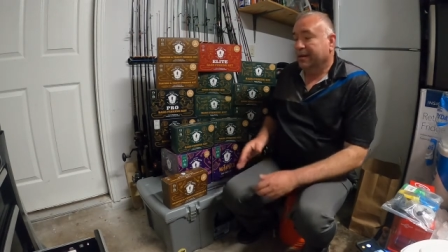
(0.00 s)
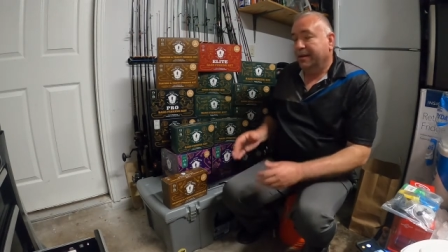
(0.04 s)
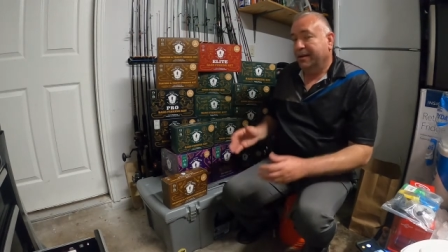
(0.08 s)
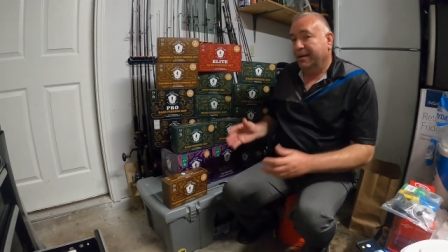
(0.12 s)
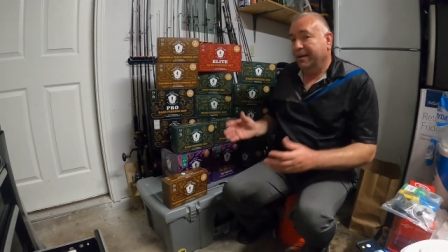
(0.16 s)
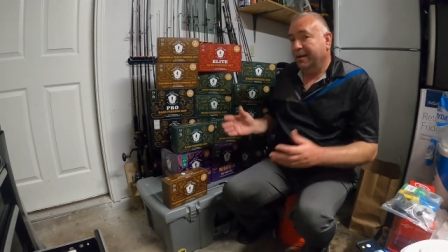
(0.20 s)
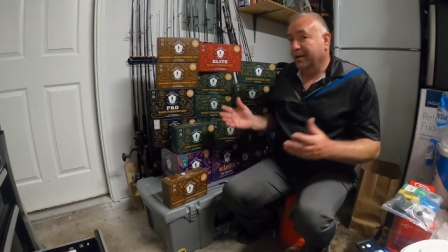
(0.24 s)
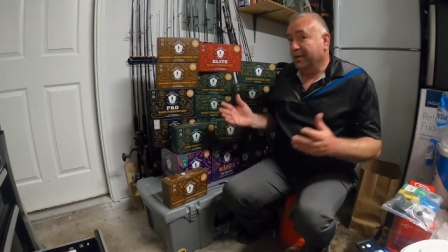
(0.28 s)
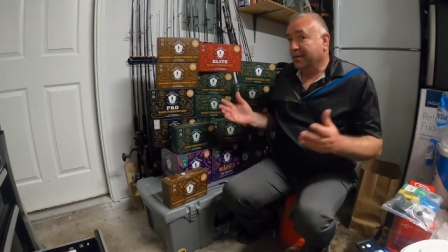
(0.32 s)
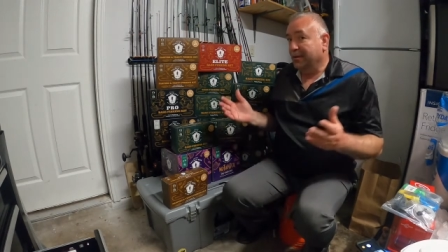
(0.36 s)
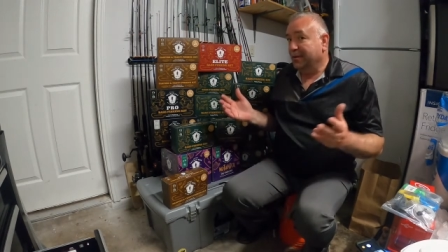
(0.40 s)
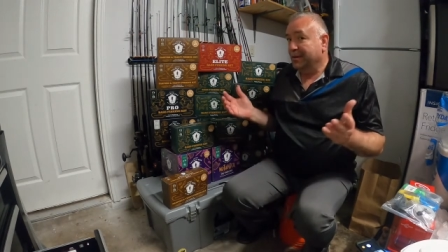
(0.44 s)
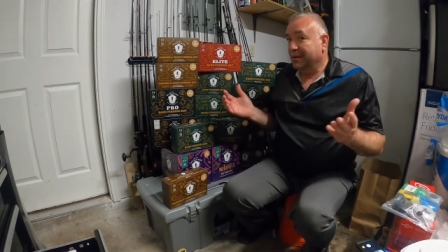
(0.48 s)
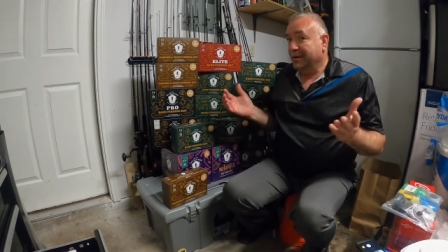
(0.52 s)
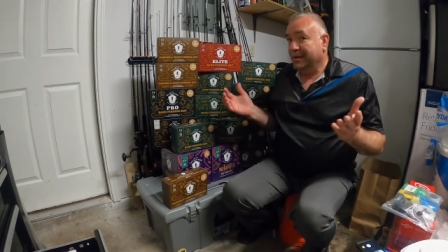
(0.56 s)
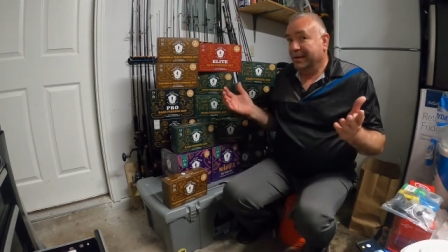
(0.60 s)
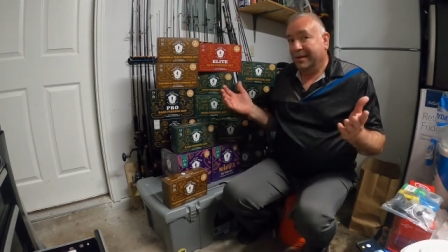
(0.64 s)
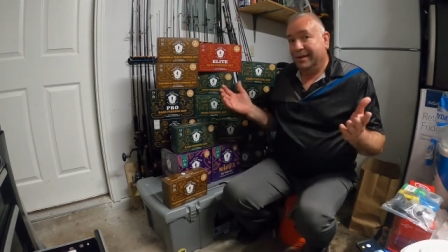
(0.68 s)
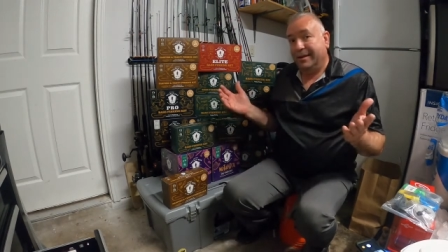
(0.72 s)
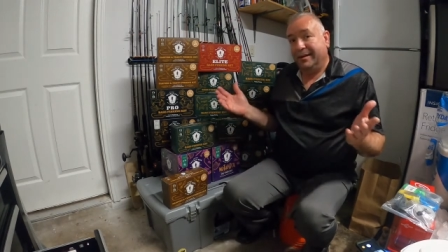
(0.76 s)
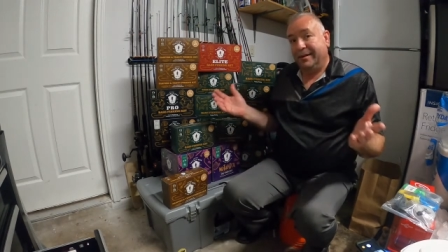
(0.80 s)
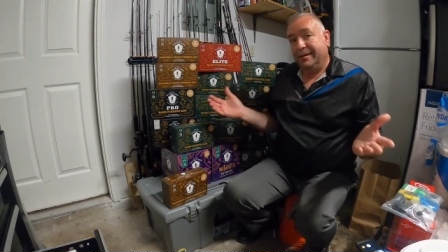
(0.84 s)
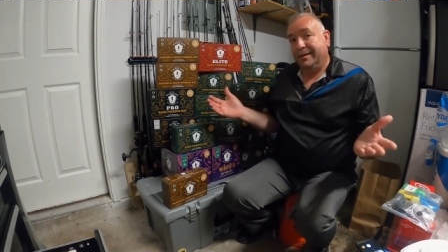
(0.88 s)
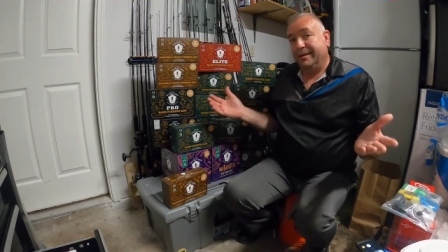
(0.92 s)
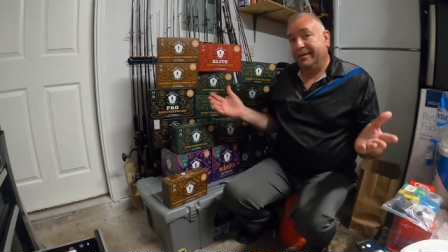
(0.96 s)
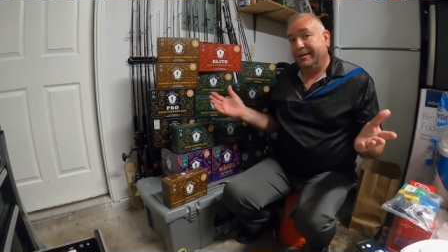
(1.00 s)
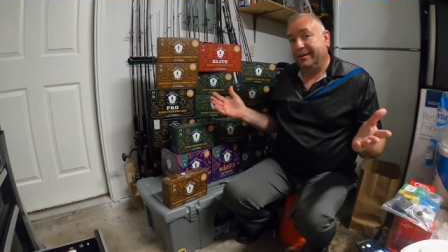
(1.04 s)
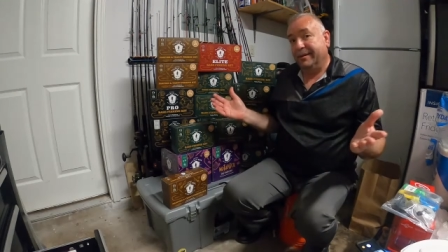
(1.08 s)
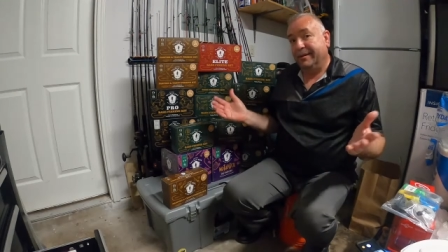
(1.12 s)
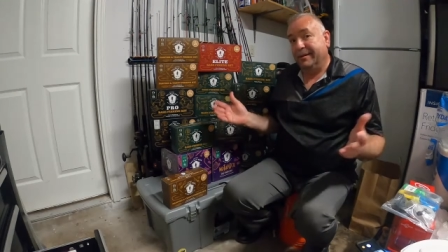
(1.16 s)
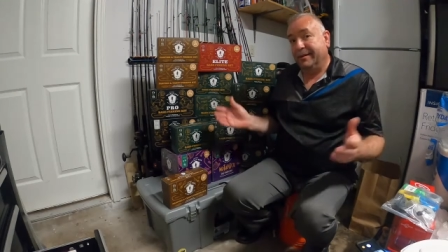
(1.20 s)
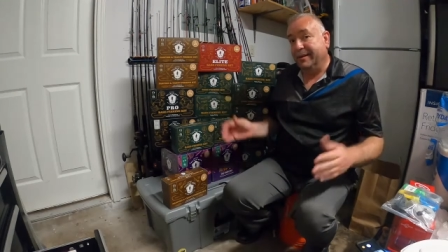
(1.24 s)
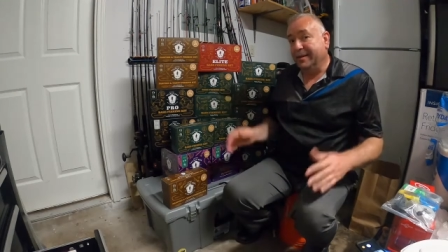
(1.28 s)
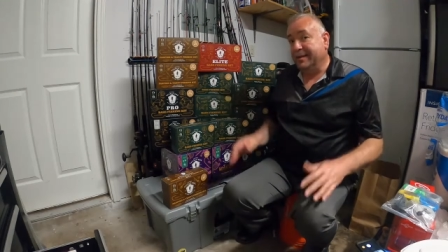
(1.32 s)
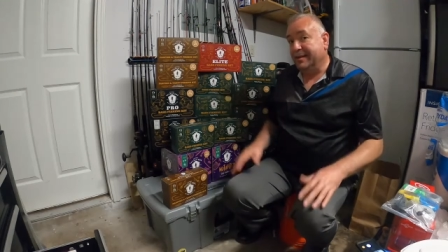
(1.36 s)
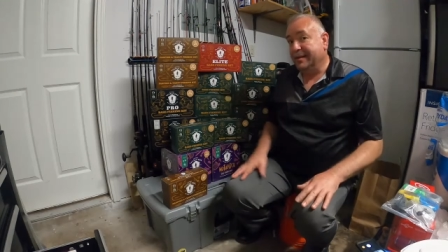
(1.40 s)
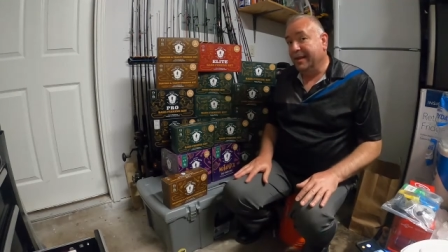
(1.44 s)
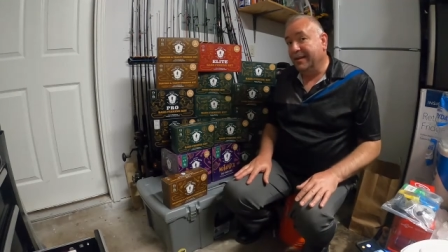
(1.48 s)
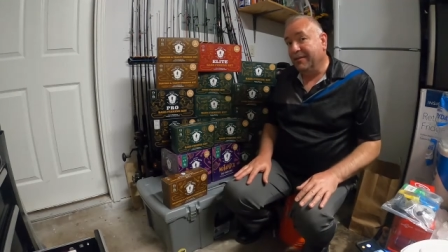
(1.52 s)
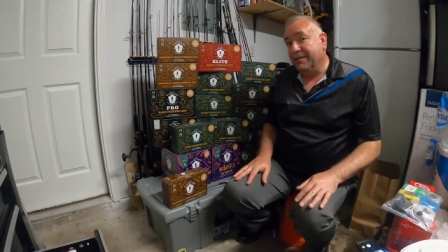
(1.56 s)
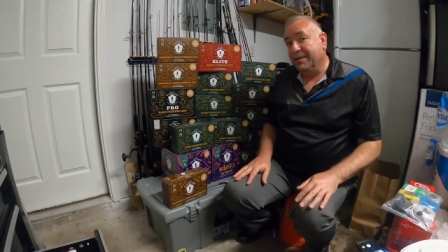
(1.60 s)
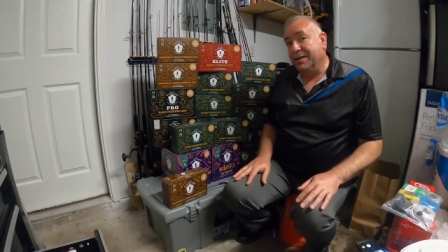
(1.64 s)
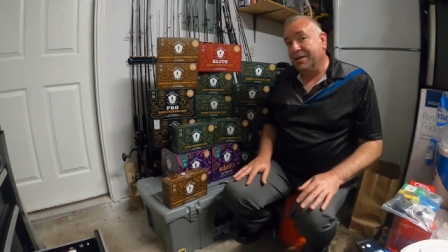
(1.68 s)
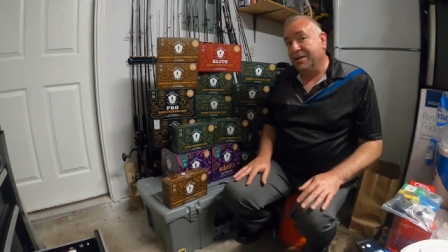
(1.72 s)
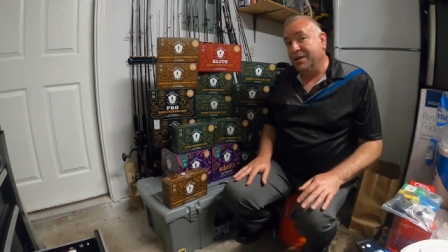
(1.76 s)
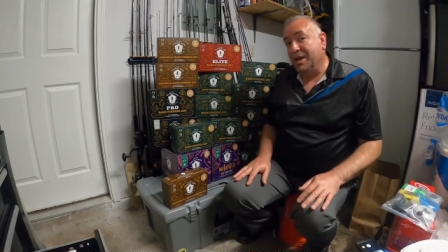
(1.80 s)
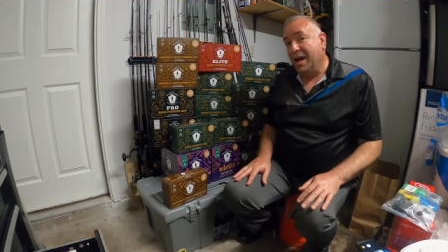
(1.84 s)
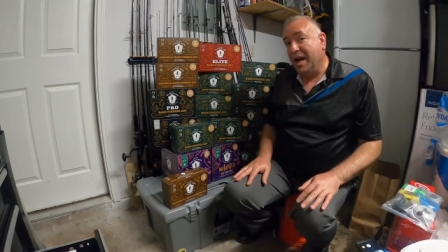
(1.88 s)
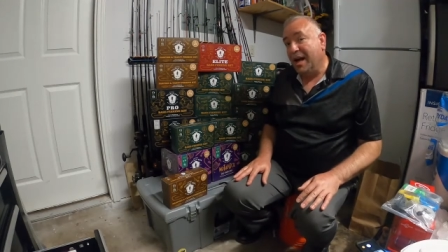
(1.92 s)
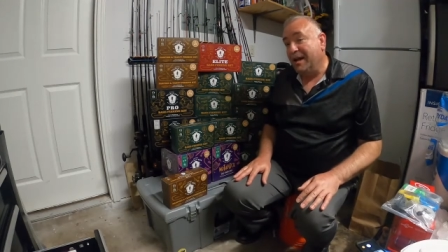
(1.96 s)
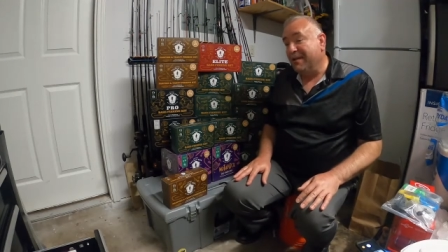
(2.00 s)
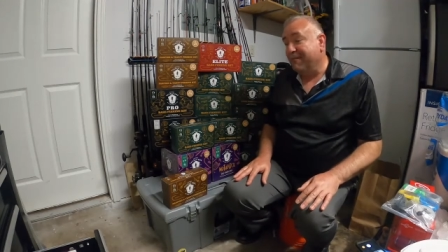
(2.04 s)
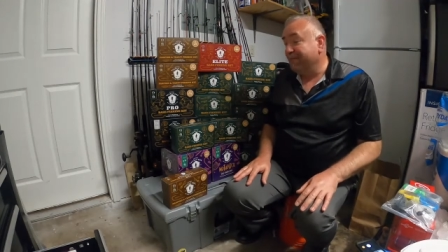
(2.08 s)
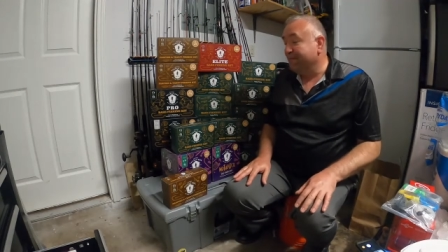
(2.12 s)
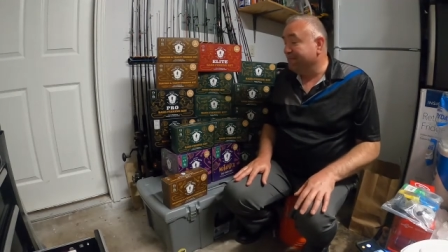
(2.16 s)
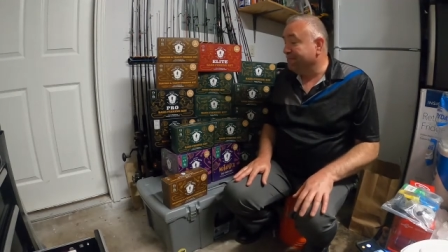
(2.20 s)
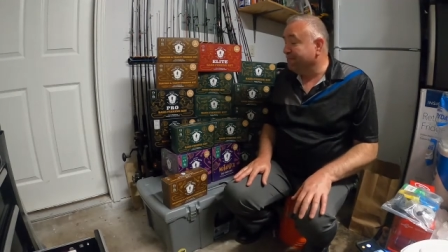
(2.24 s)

you know, let's give it a shot.